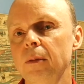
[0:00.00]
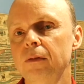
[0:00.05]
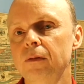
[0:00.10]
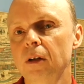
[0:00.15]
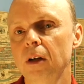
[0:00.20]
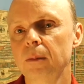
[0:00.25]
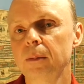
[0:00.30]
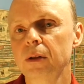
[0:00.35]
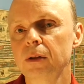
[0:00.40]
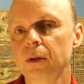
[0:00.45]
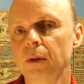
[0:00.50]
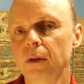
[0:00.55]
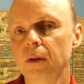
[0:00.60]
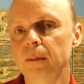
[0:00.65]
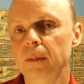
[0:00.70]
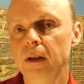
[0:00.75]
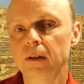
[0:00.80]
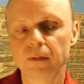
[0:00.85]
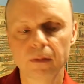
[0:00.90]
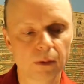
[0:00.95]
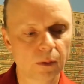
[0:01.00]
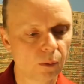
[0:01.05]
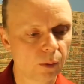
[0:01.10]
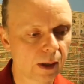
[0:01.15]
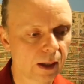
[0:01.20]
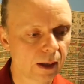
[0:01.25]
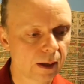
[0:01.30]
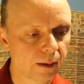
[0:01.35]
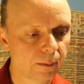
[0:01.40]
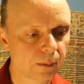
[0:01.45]
of trouble is going to be for the
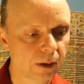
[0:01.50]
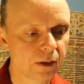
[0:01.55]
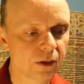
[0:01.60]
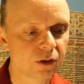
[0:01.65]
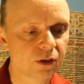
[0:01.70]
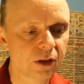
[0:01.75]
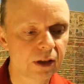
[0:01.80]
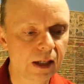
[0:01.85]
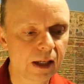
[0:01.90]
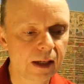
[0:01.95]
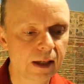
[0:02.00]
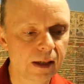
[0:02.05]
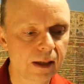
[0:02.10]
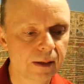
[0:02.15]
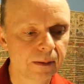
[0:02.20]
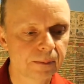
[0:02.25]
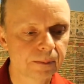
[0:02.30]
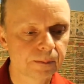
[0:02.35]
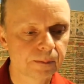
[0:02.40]
wicked? But you see,